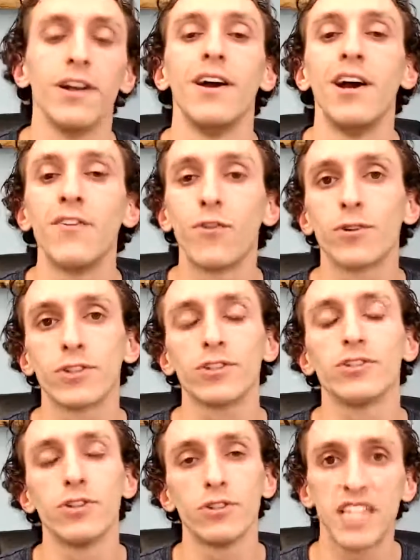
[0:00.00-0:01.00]
Fortunately, there's no
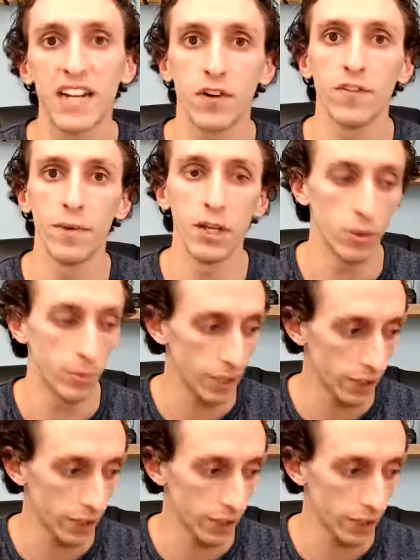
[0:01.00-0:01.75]
saver availability